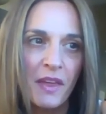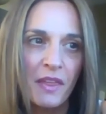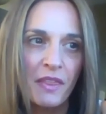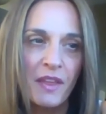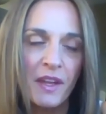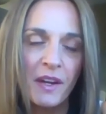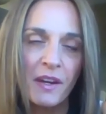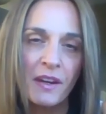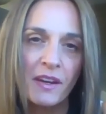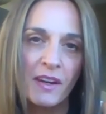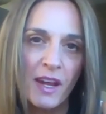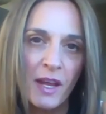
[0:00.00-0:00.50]

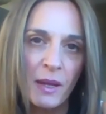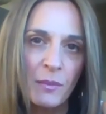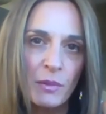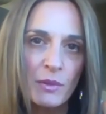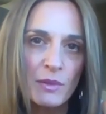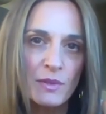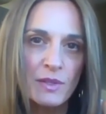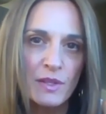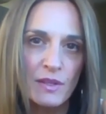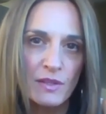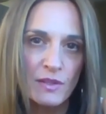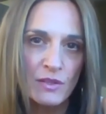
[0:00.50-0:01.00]
that
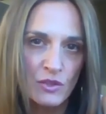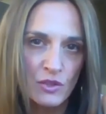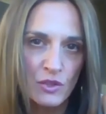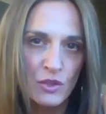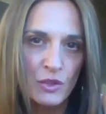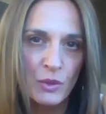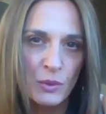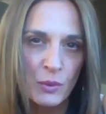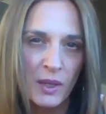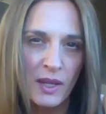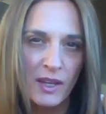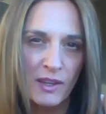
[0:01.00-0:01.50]
enables us
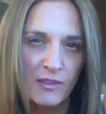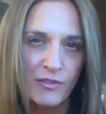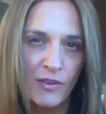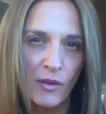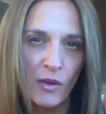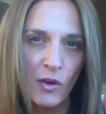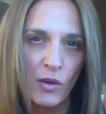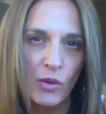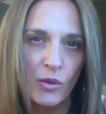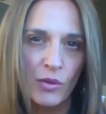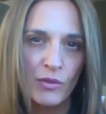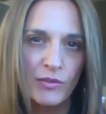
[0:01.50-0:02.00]
to
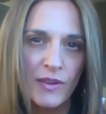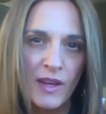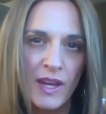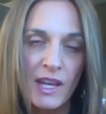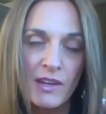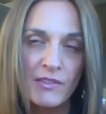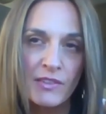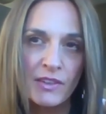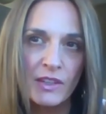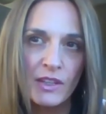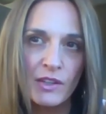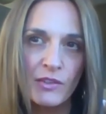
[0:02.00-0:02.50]
evolve,
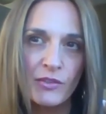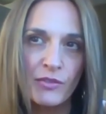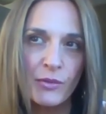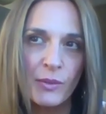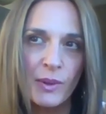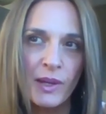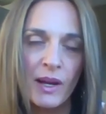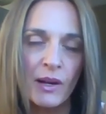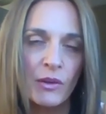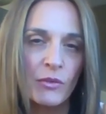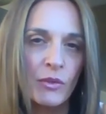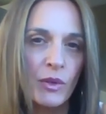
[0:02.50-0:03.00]
even if
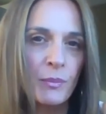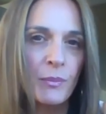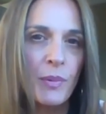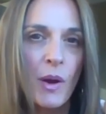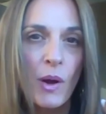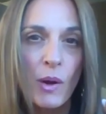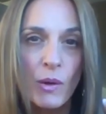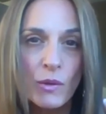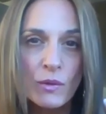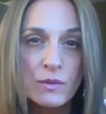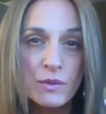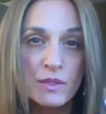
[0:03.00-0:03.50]
we are
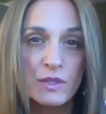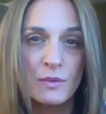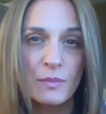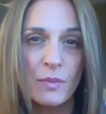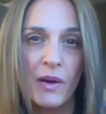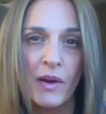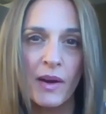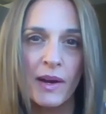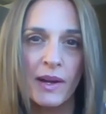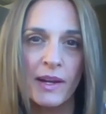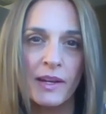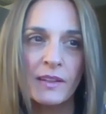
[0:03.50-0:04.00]
repulsed
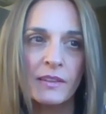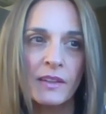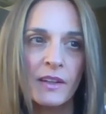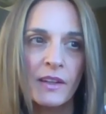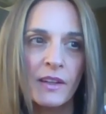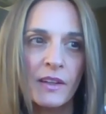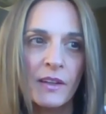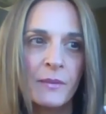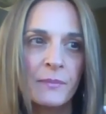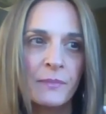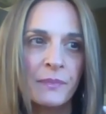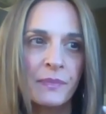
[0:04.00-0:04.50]
by it
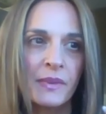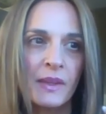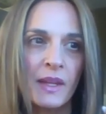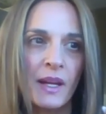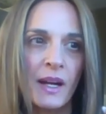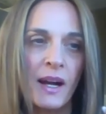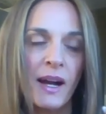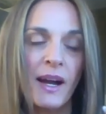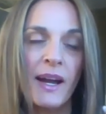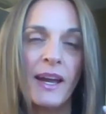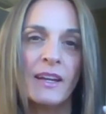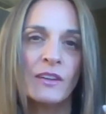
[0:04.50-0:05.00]

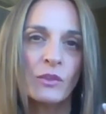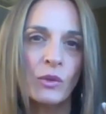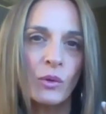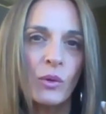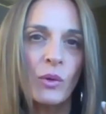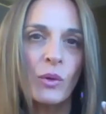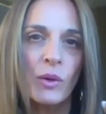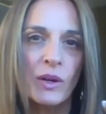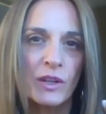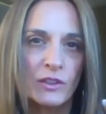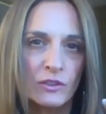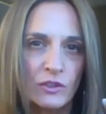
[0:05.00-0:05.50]
and
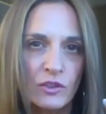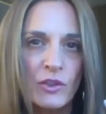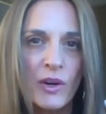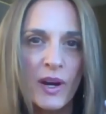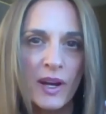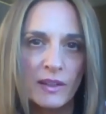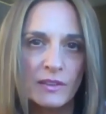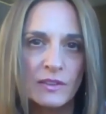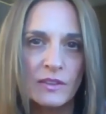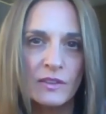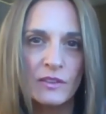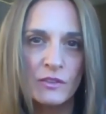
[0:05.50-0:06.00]
or
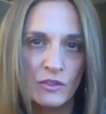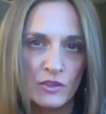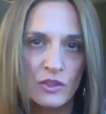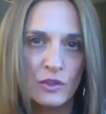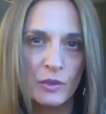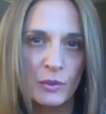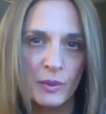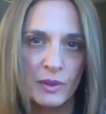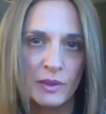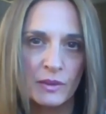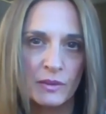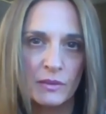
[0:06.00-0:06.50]
attracted
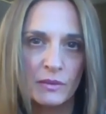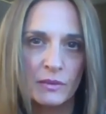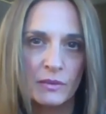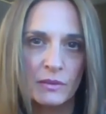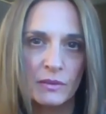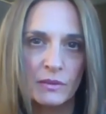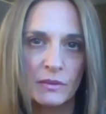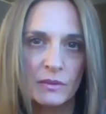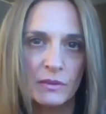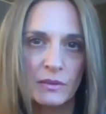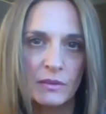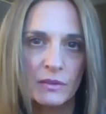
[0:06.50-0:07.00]
to it.
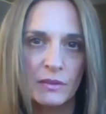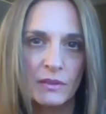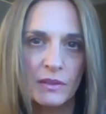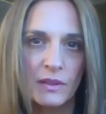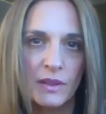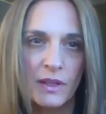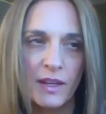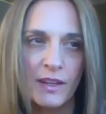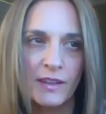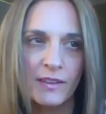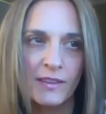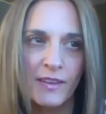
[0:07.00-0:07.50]

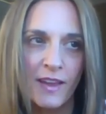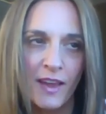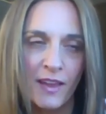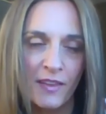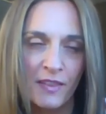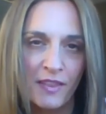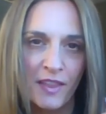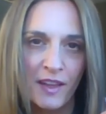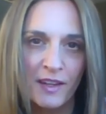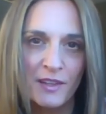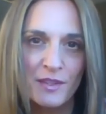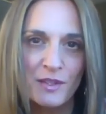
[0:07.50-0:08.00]

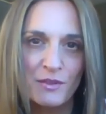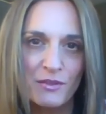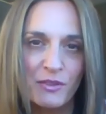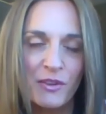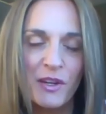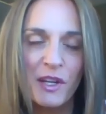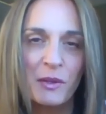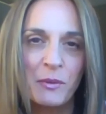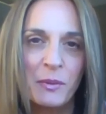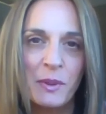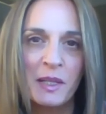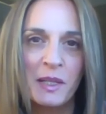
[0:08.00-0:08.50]
And that is
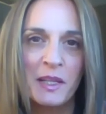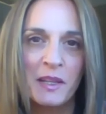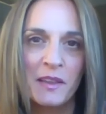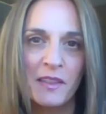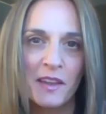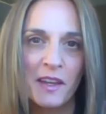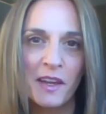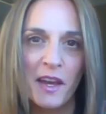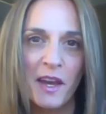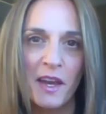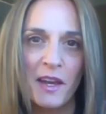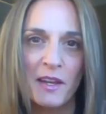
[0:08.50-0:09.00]
frequently
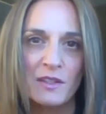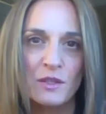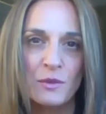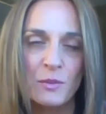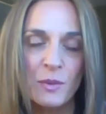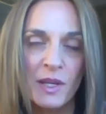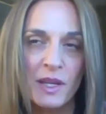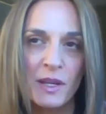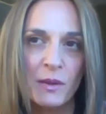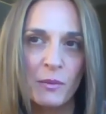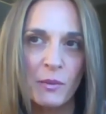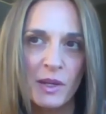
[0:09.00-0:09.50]
the case.
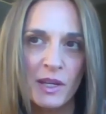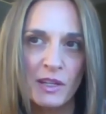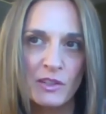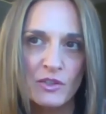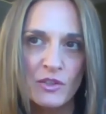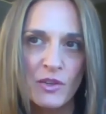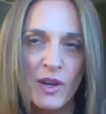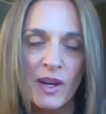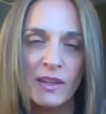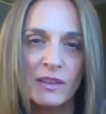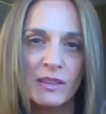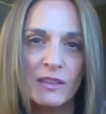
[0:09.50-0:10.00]
We
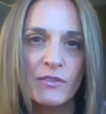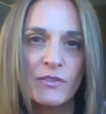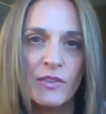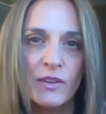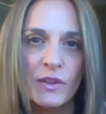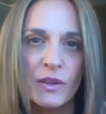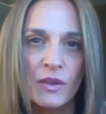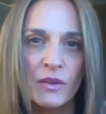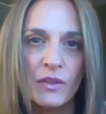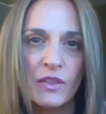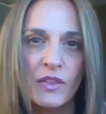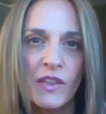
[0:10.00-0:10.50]
attract the
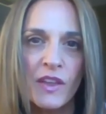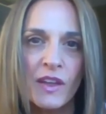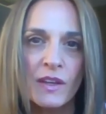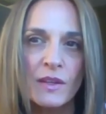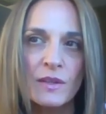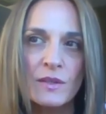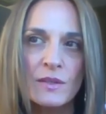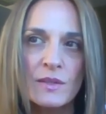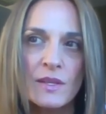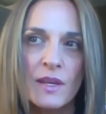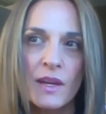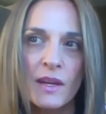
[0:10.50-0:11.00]
very
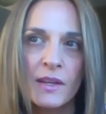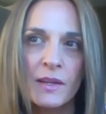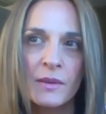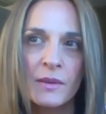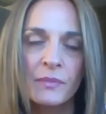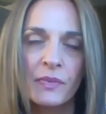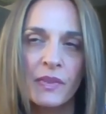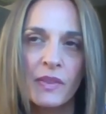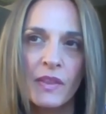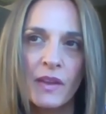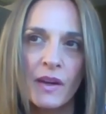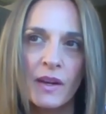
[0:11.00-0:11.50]
things
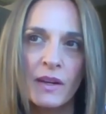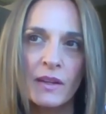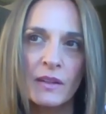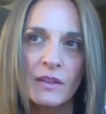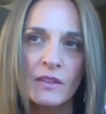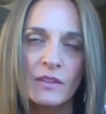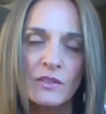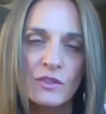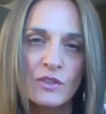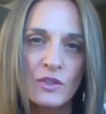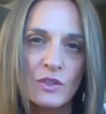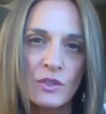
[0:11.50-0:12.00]
that
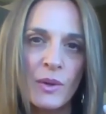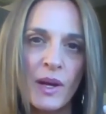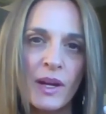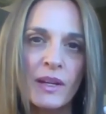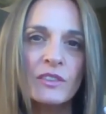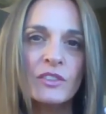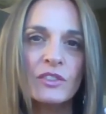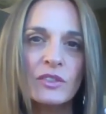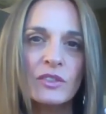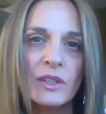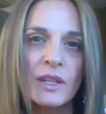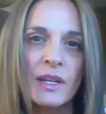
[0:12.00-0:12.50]
do
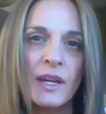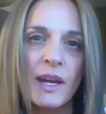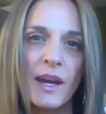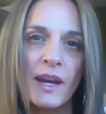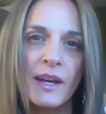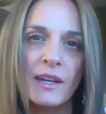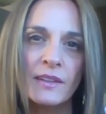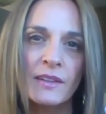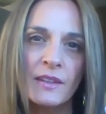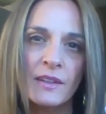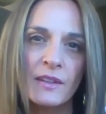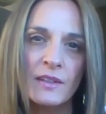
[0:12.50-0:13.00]
actually
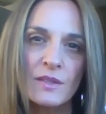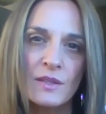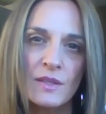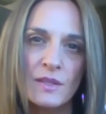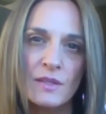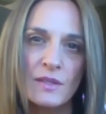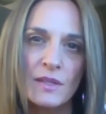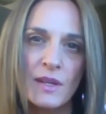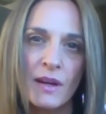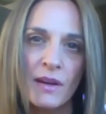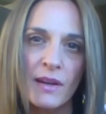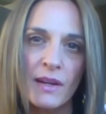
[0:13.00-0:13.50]
aid and
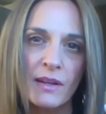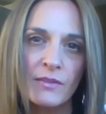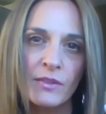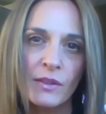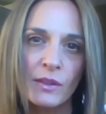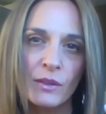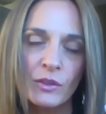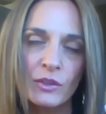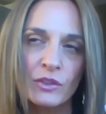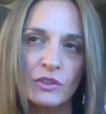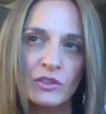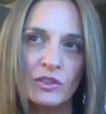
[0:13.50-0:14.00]
assist our
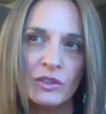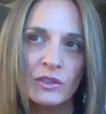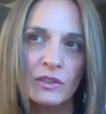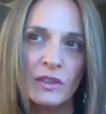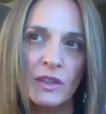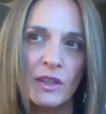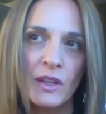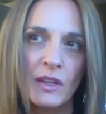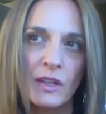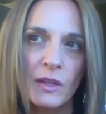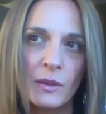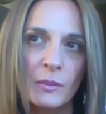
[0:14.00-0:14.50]
evolution.
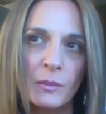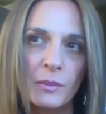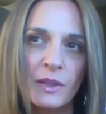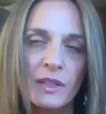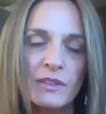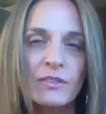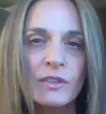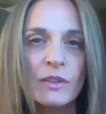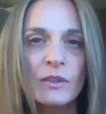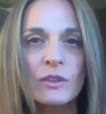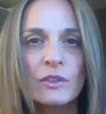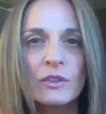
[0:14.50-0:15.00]
But
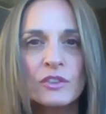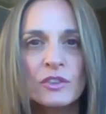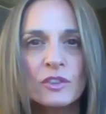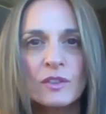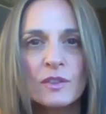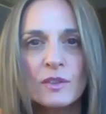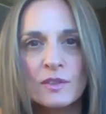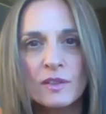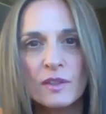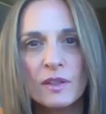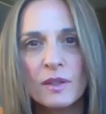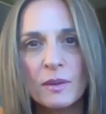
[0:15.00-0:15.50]
evolution
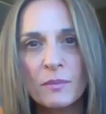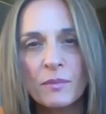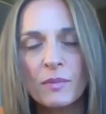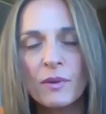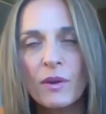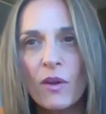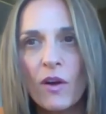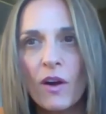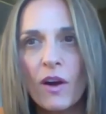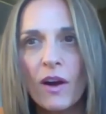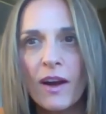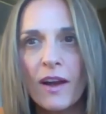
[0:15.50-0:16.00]
doesn't
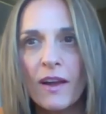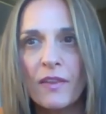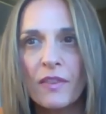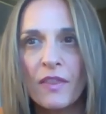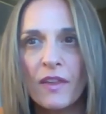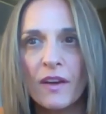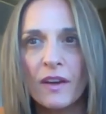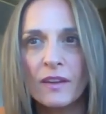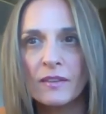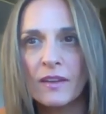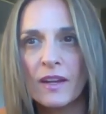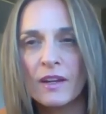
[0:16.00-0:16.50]
imply
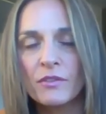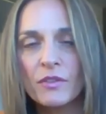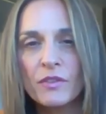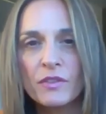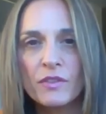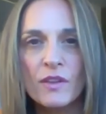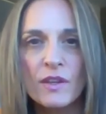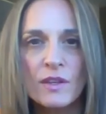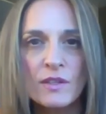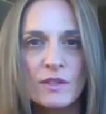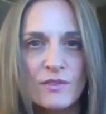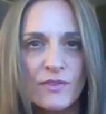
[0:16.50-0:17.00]
that
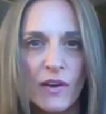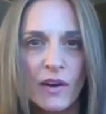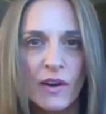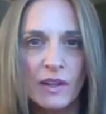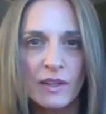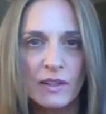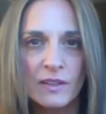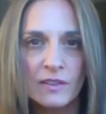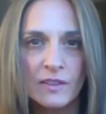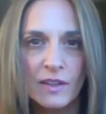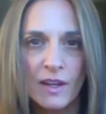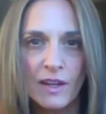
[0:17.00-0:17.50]
everything's fine
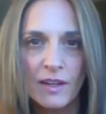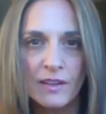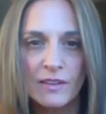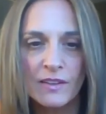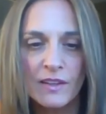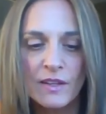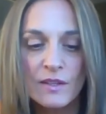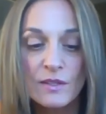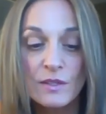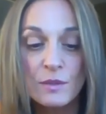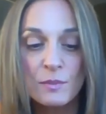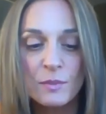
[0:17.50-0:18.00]
and
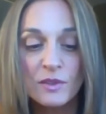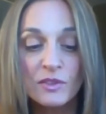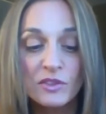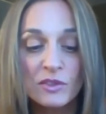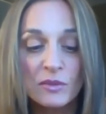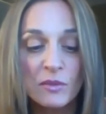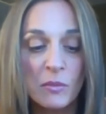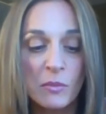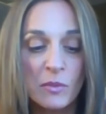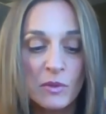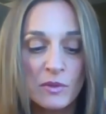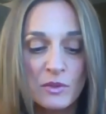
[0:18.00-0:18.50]
dandy,
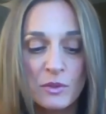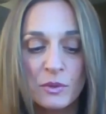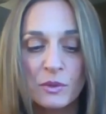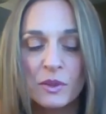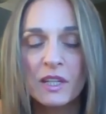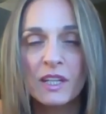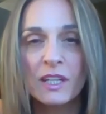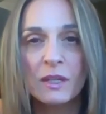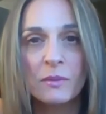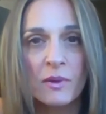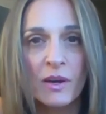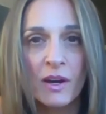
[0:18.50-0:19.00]
especially when we're
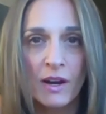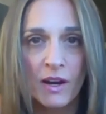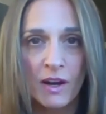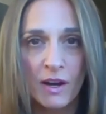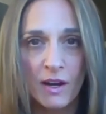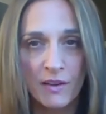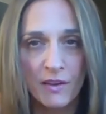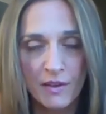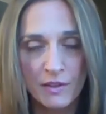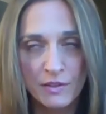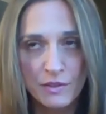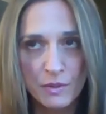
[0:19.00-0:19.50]
talking about
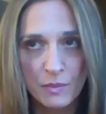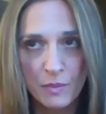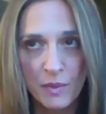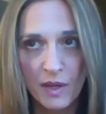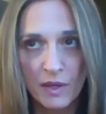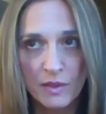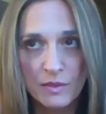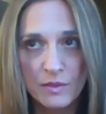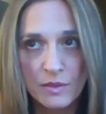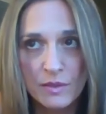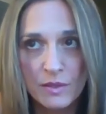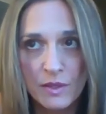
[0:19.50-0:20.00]
hard
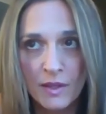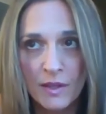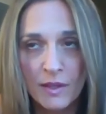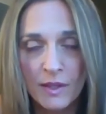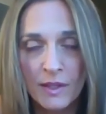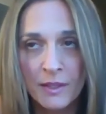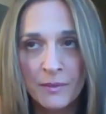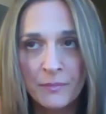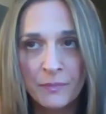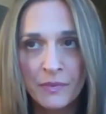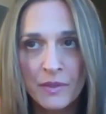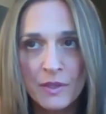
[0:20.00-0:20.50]
aspects.
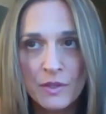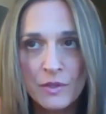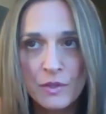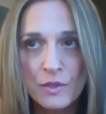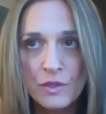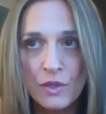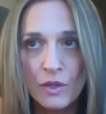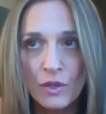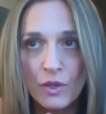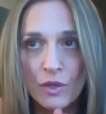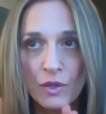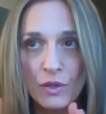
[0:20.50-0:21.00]

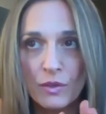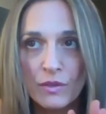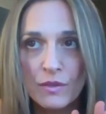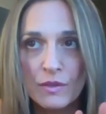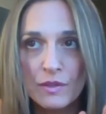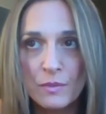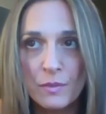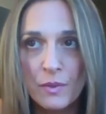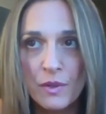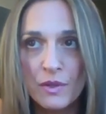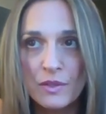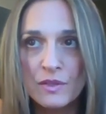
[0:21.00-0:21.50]
So
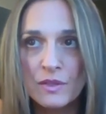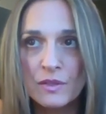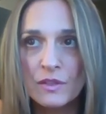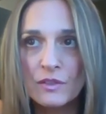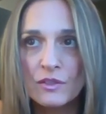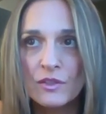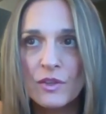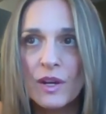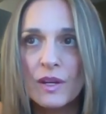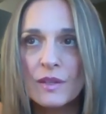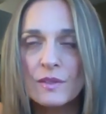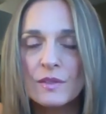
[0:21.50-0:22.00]
this person
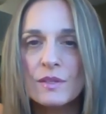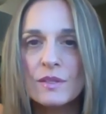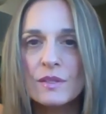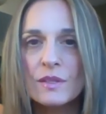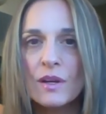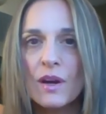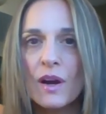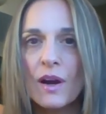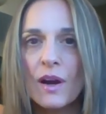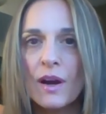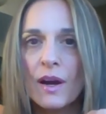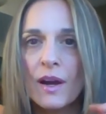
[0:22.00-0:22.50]
attracts this
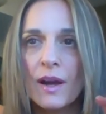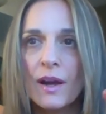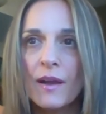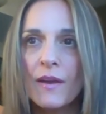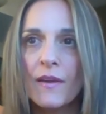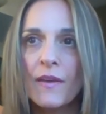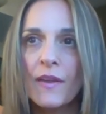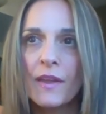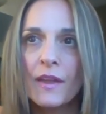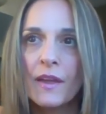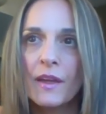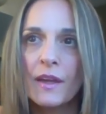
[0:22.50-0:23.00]
guy.
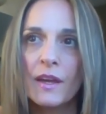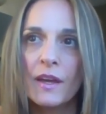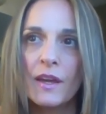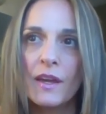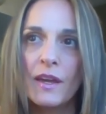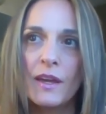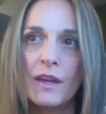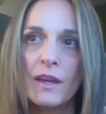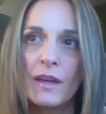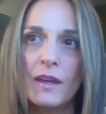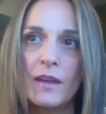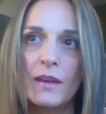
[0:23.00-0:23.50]

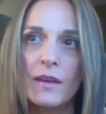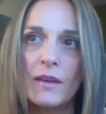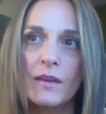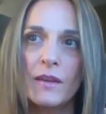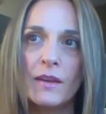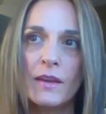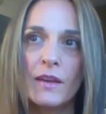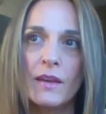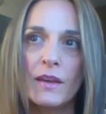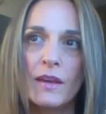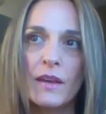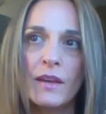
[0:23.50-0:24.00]
He,
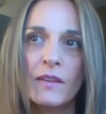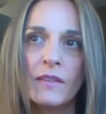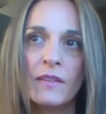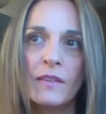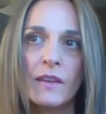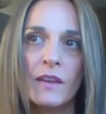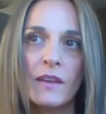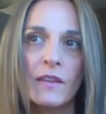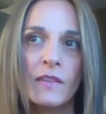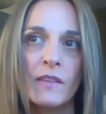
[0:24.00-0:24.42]
in